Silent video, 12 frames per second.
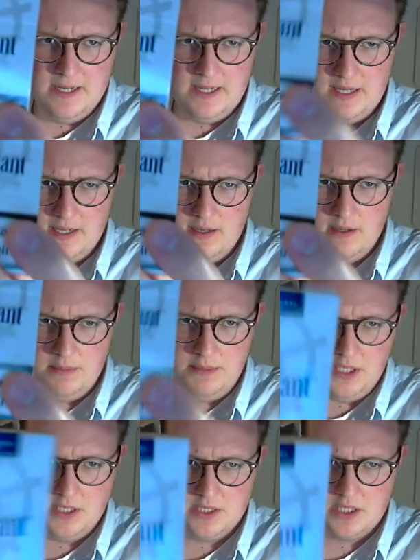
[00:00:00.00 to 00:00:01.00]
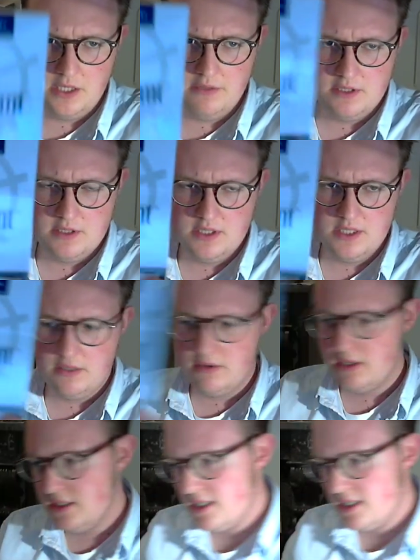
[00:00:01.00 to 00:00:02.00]
Peter Stuyvesant
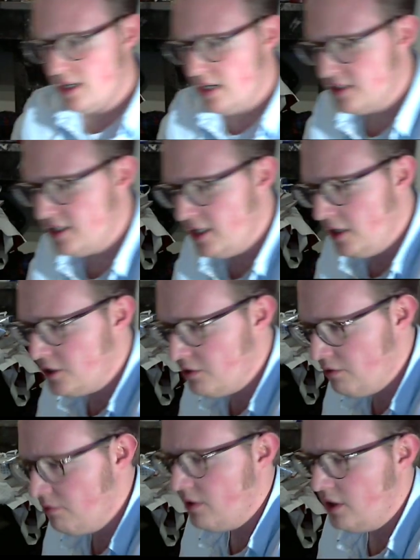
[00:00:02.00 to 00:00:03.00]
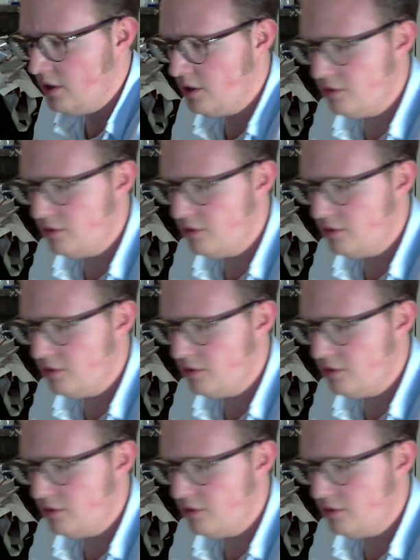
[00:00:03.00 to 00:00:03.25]
cigarettes as they do in